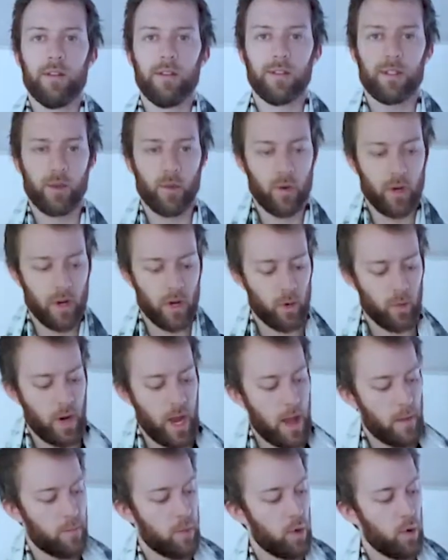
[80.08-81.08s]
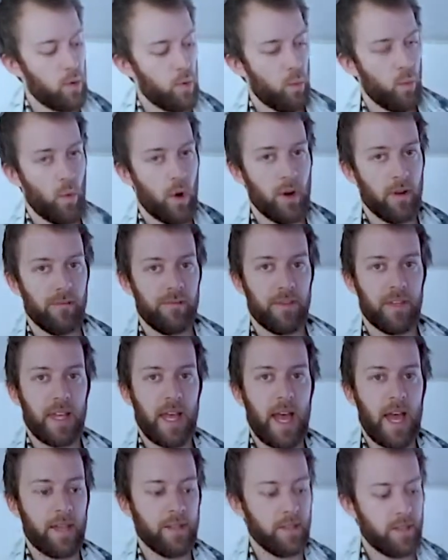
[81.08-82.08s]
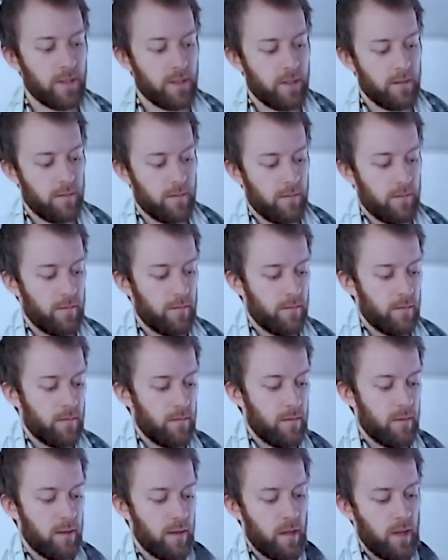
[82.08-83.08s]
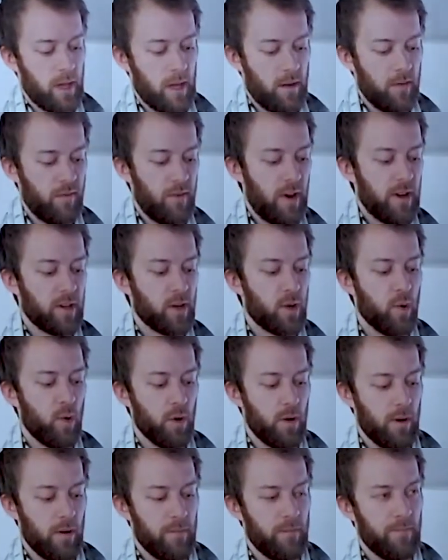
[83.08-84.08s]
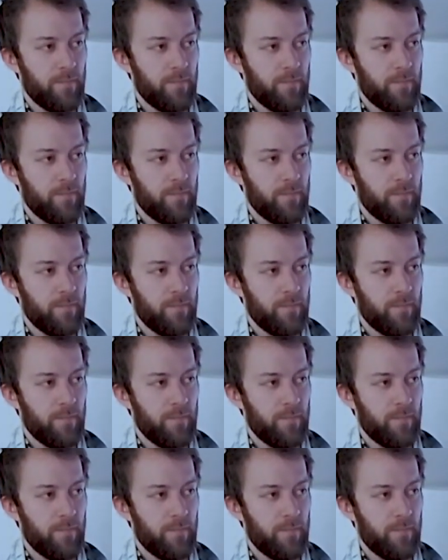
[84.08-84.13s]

So we're gonna grab one of the ends and find a corner.